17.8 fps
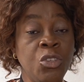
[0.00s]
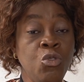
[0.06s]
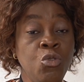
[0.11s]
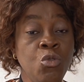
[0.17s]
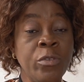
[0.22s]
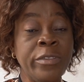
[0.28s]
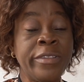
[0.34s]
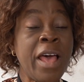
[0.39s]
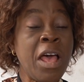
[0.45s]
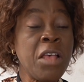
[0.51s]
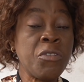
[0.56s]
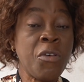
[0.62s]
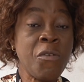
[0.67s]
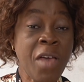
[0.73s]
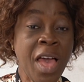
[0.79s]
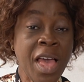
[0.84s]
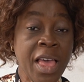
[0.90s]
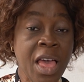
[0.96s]
users
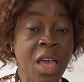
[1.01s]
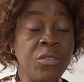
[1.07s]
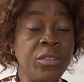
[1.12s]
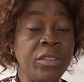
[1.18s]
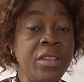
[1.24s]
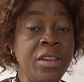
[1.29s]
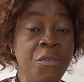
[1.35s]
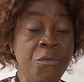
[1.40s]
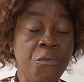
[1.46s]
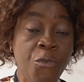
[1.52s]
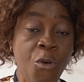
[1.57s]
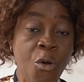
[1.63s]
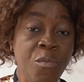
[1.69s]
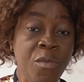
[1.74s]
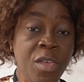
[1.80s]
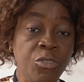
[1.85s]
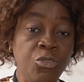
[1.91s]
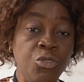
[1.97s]
of accounting
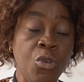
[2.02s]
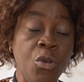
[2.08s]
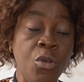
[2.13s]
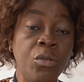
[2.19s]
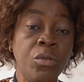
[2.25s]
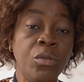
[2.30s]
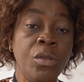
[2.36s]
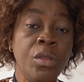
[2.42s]
information